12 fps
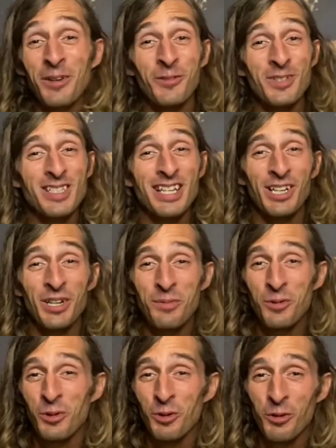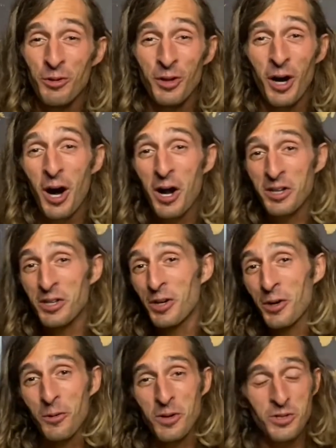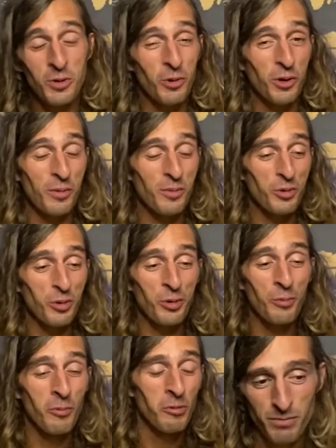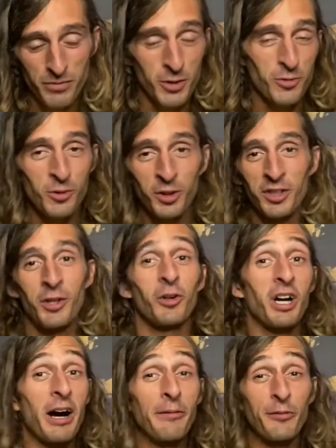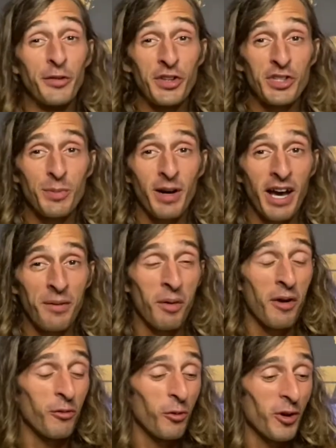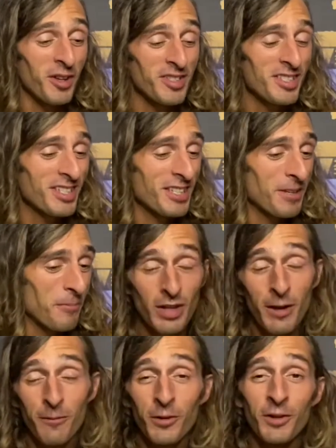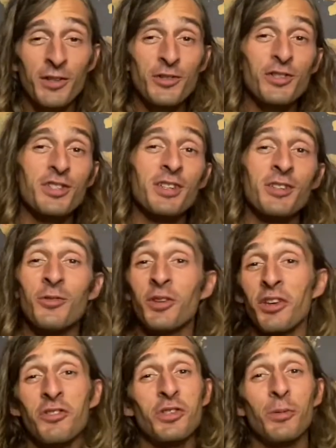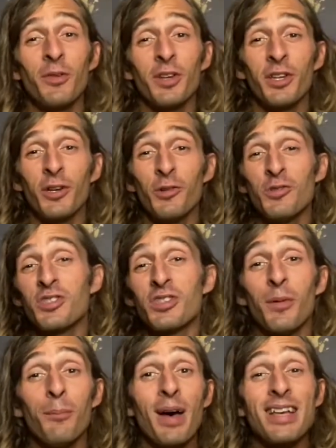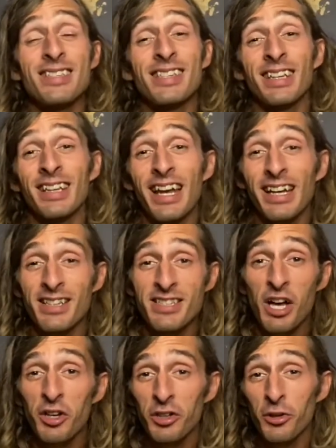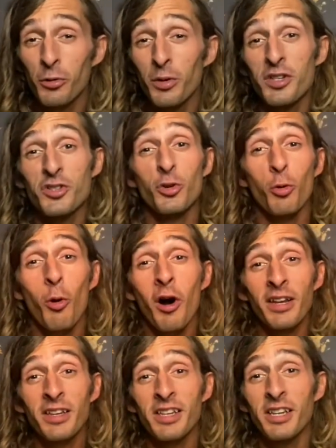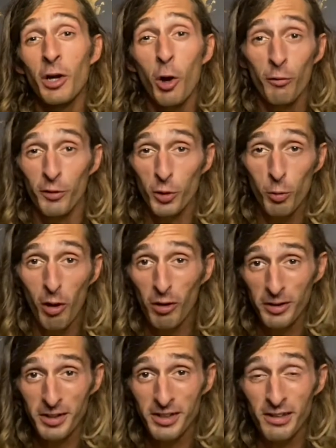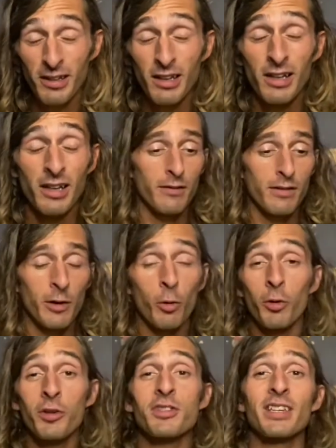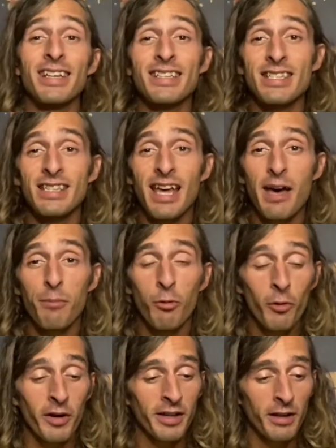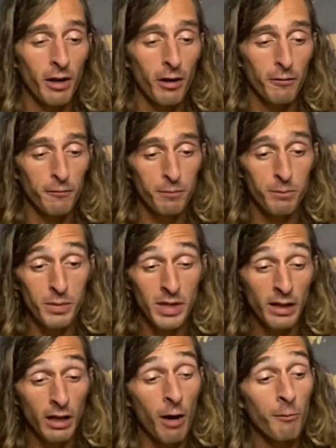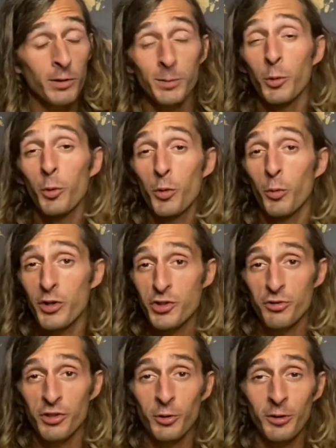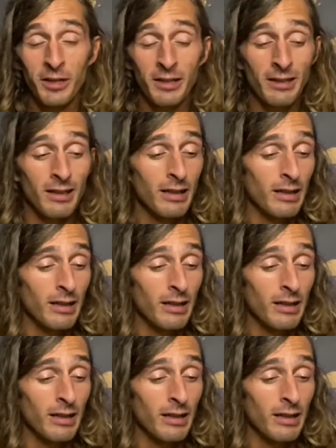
was terrible, the audio was horrible. There's really no confidence behind my voice. If you're interested in doing YouTube videos, the best thing that I can tell you is quantity over quality. In order to get to that point of being comfortable with what you're doing,